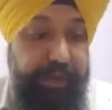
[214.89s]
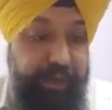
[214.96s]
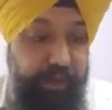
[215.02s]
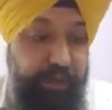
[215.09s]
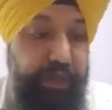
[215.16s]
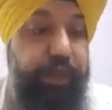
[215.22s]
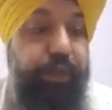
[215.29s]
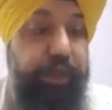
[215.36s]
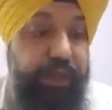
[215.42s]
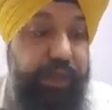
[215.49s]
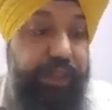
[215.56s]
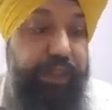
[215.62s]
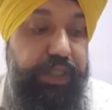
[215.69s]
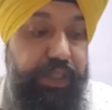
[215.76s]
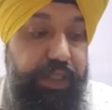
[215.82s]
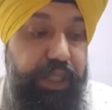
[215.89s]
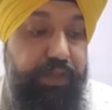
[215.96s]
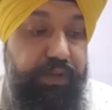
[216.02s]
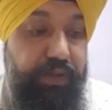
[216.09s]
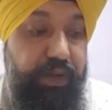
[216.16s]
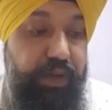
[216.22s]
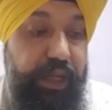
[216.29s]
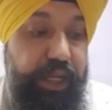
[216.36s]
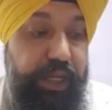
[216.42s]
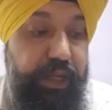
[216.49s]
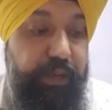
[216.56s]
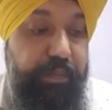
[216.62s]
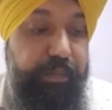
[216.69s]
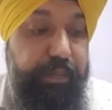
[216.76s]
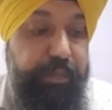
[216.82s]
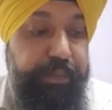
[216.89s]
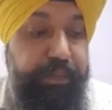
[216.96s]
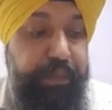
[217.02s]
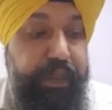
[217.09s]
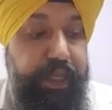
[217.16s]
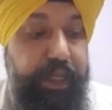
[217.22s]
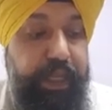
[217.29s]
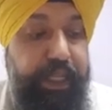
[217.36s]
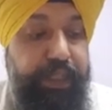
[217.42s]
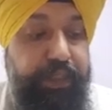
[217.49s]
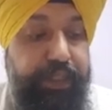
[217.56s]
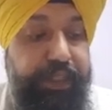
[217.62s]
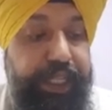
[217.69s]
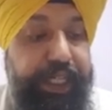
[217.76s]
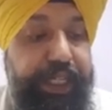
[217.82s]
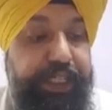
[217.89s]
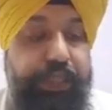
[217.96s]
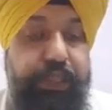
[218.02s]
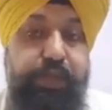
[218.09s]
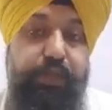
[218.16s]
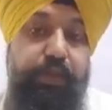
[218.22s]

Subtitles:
So we are going to discuss later on like so GDs.